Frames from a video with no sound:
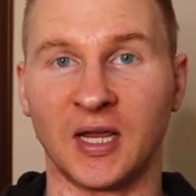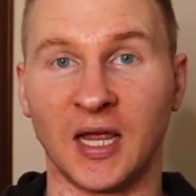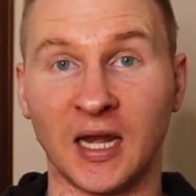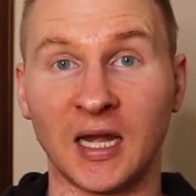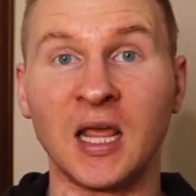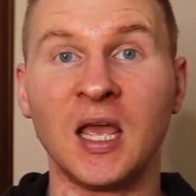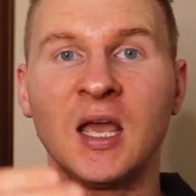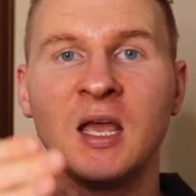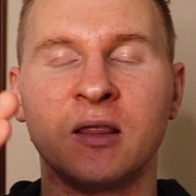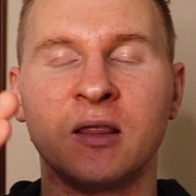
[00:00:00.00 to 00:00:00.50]

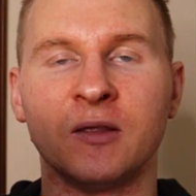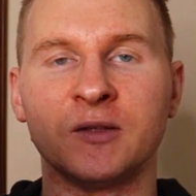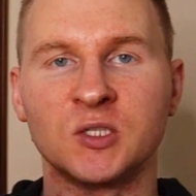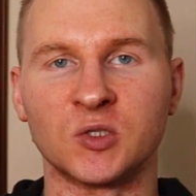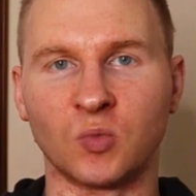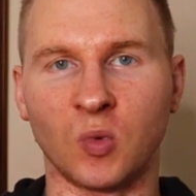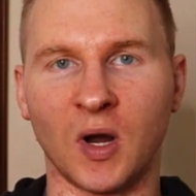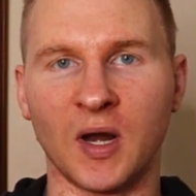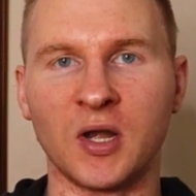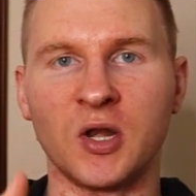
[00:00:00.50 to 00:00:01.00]
Again, this
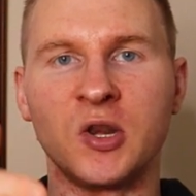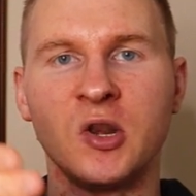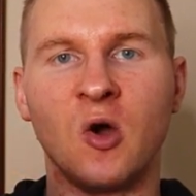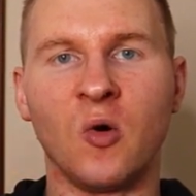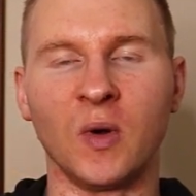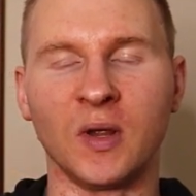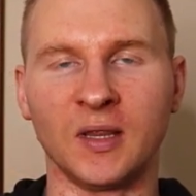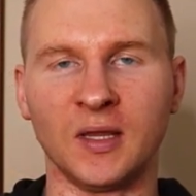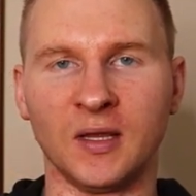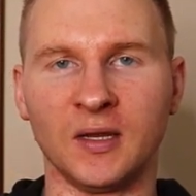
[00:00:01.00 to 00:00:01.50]
is why
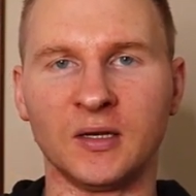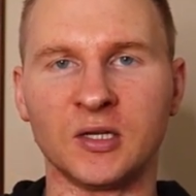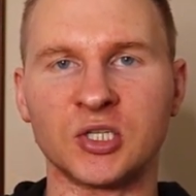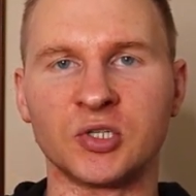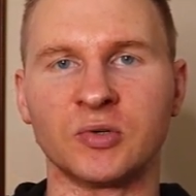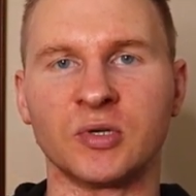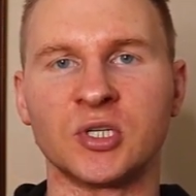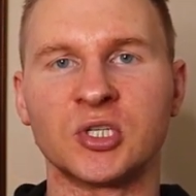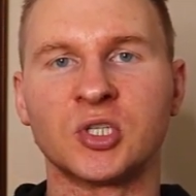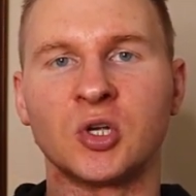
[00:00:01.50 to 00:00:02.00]
knowing the
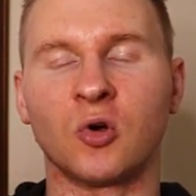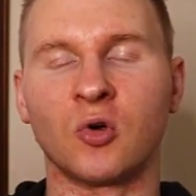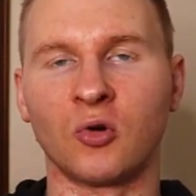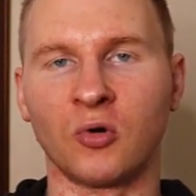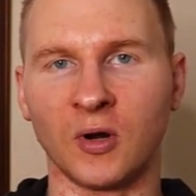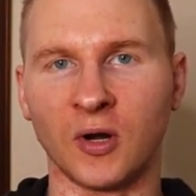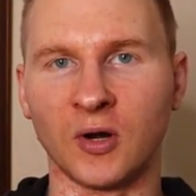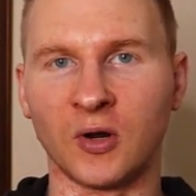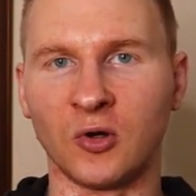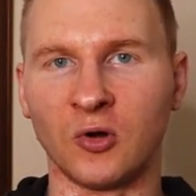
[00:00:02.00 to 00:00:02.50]
industry is so
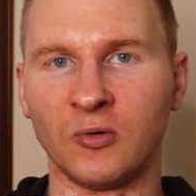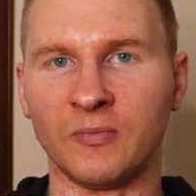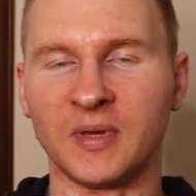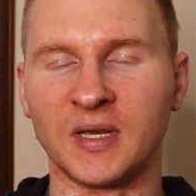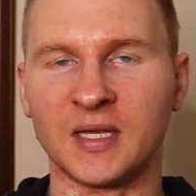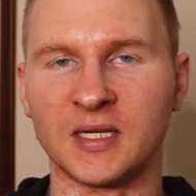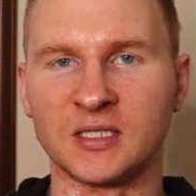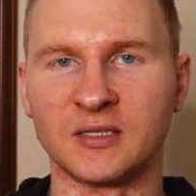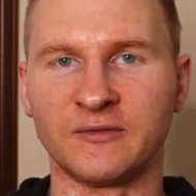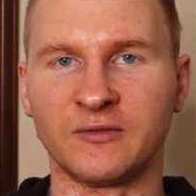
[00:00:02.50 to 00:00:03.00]
critical,
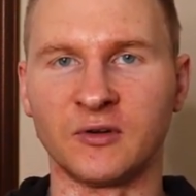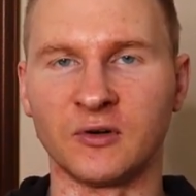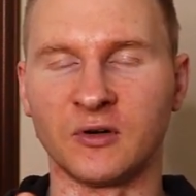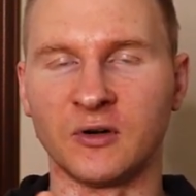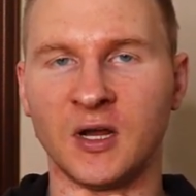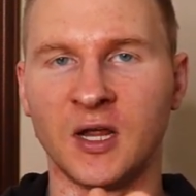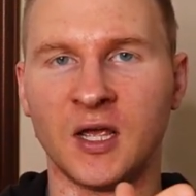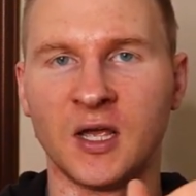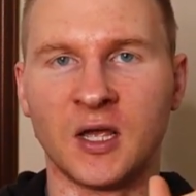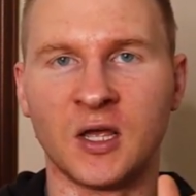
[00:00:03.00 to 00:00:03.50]
because if
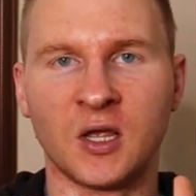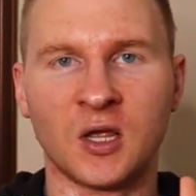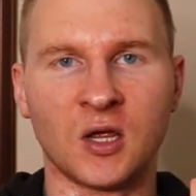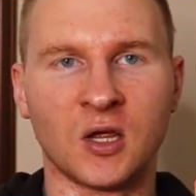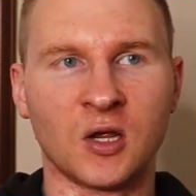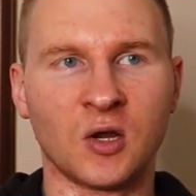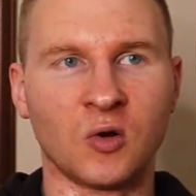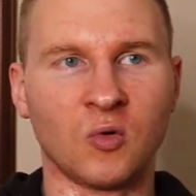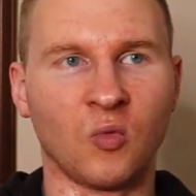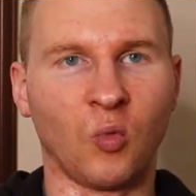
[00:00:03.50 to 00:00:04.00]
you're
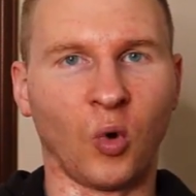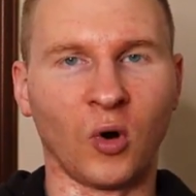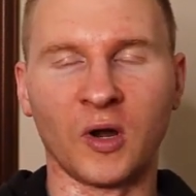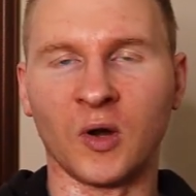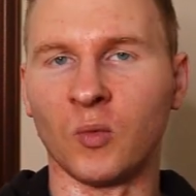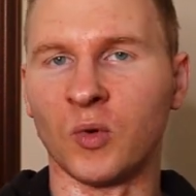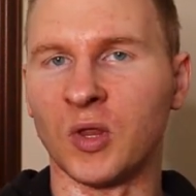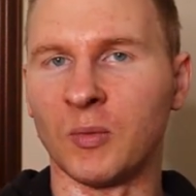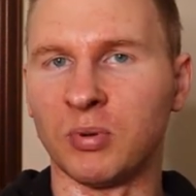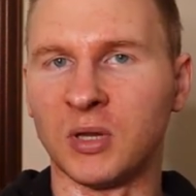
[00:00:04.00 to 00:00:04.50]

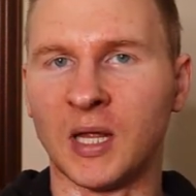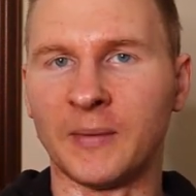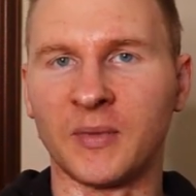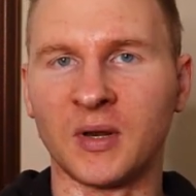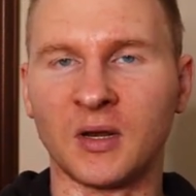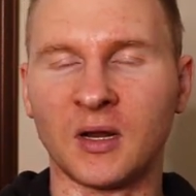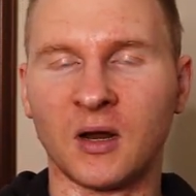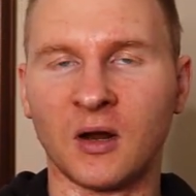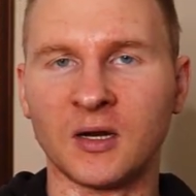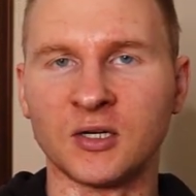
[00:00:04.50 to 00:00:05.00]
working with a
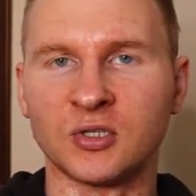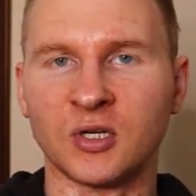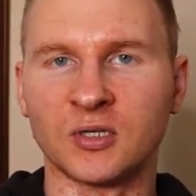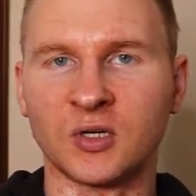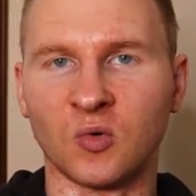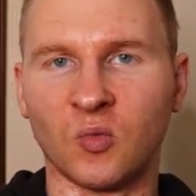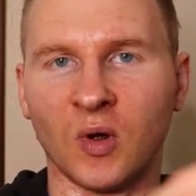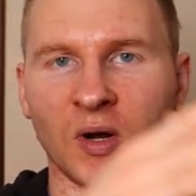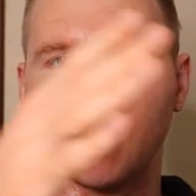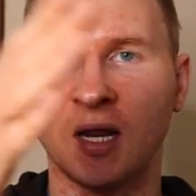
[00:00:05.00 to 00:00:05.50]
plumbing
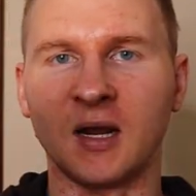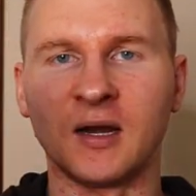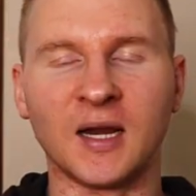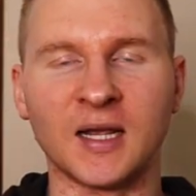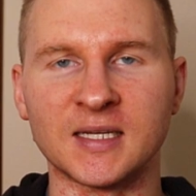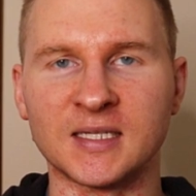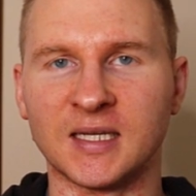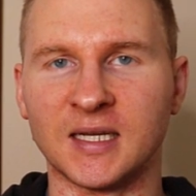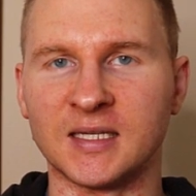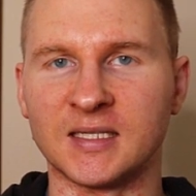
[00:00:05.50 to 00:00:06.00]
contractor one day,
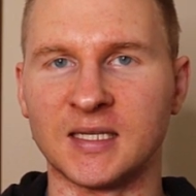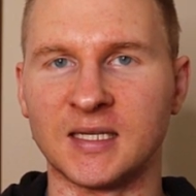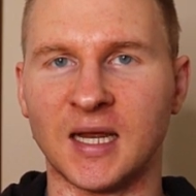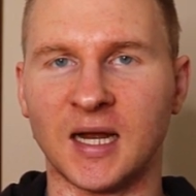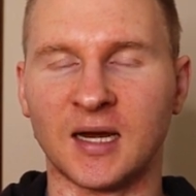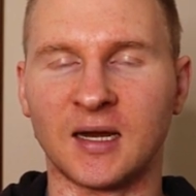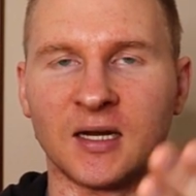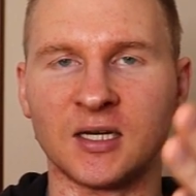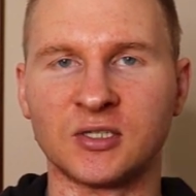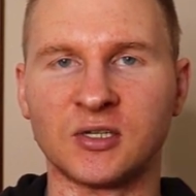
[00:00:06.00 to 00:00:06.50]
next day is a
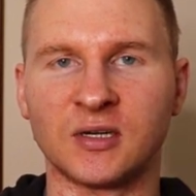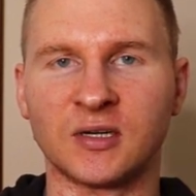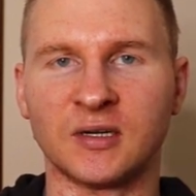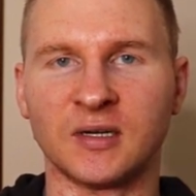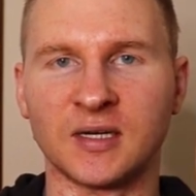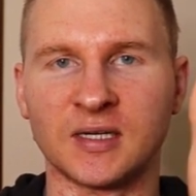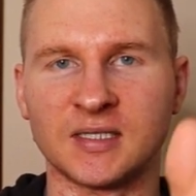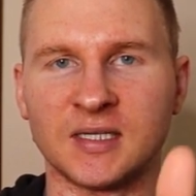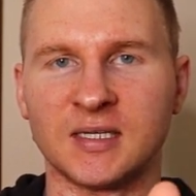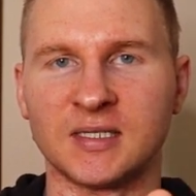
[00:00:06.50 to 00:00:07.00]
deck
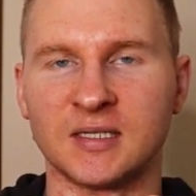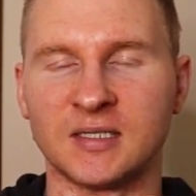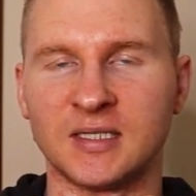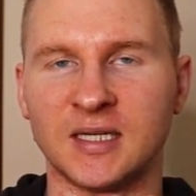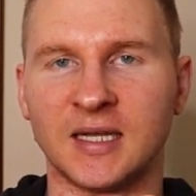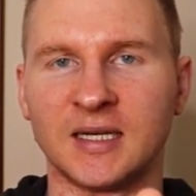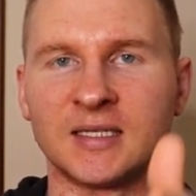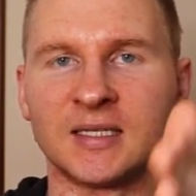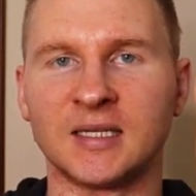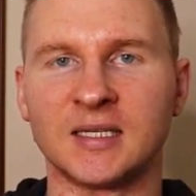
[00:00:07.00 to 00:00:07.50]
contractor, next day is a
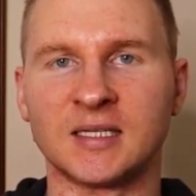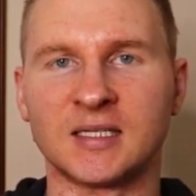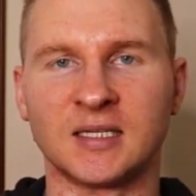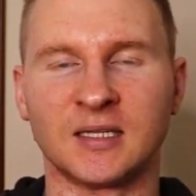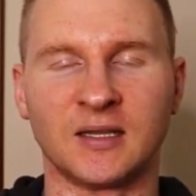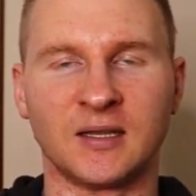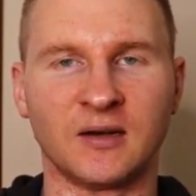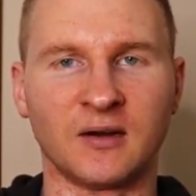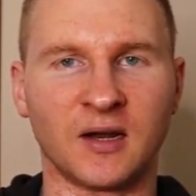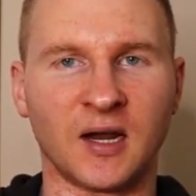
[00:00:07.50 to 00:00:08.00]

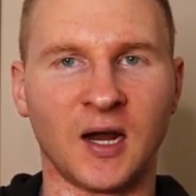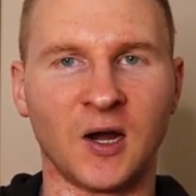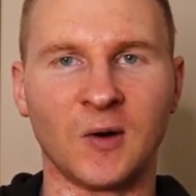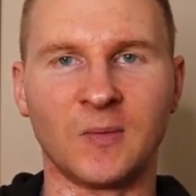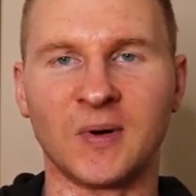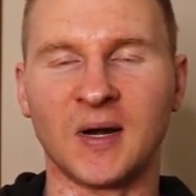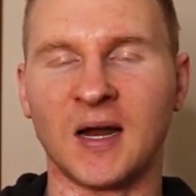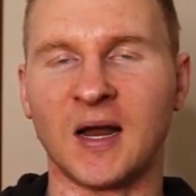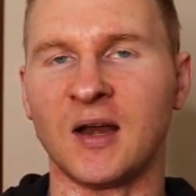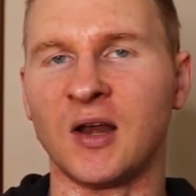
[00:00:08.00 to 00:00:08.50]
dentist, and then your
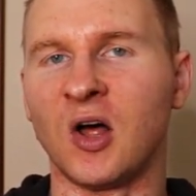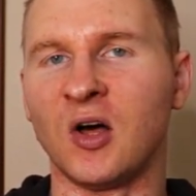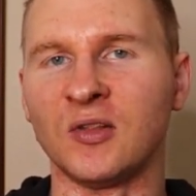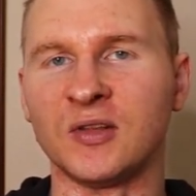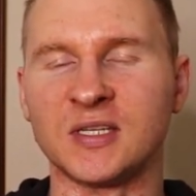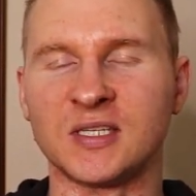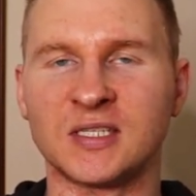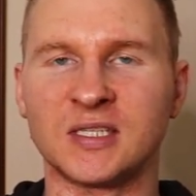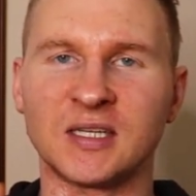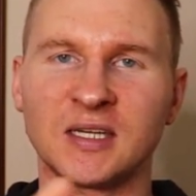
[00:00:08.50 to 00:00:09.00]
chiropractor and all
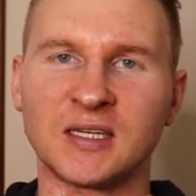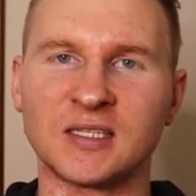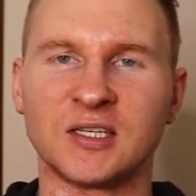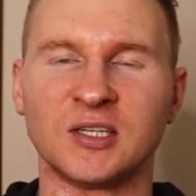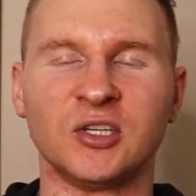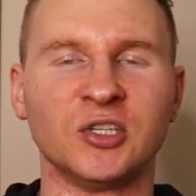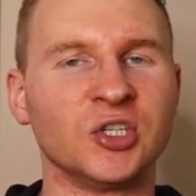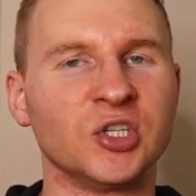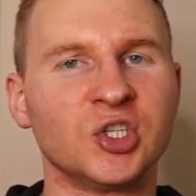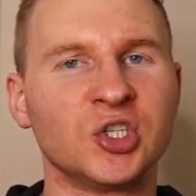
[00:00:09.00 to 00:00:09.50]
these things,
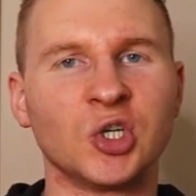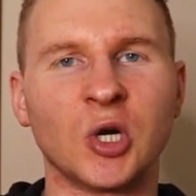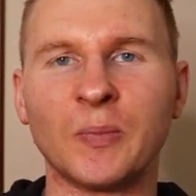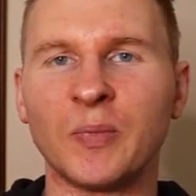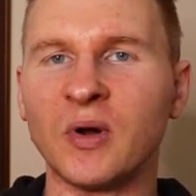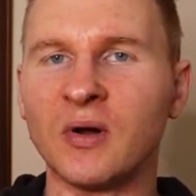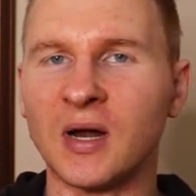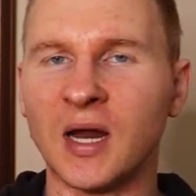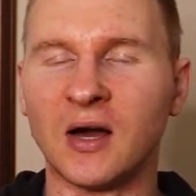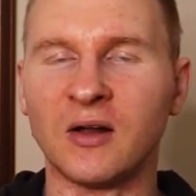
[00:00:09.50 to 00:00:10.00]
and you're just
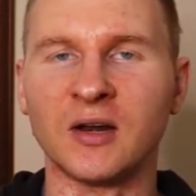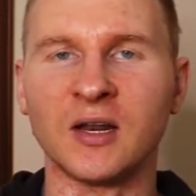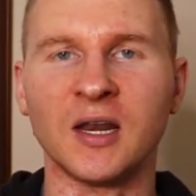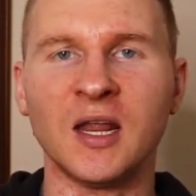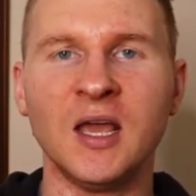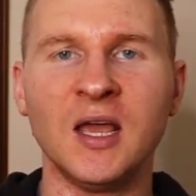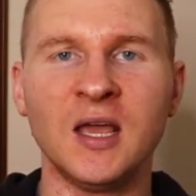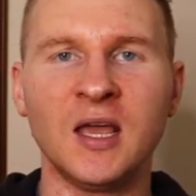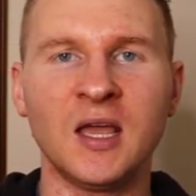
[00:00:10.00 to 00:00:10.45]
jumping around, and